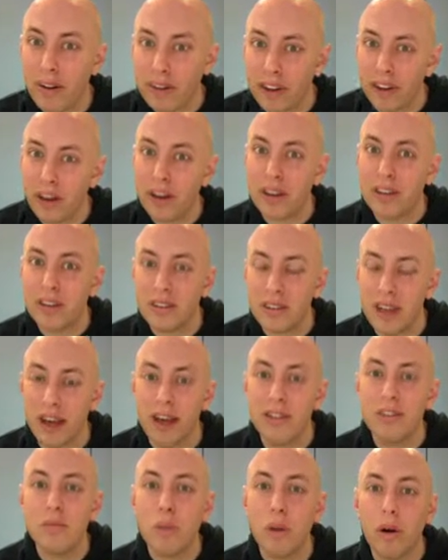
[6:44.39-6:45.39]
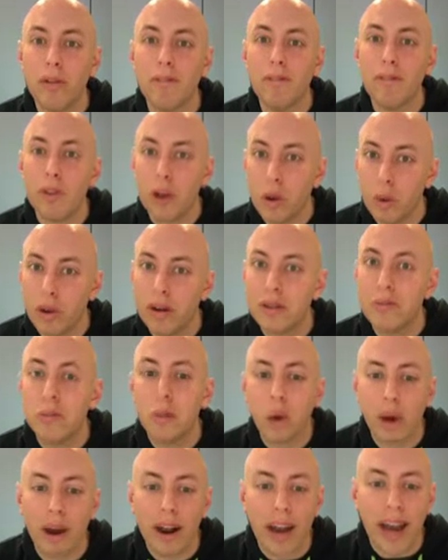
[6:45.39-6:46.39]
Your English sounds more fluent,
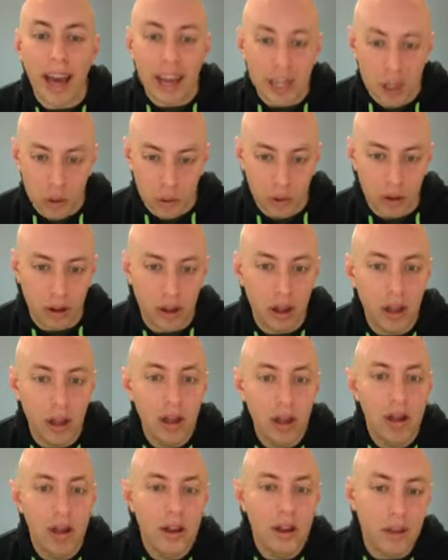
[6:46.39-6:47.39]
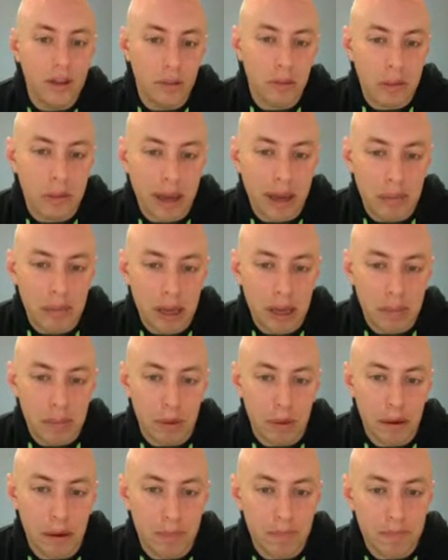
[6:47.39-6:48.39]
more natural to many people.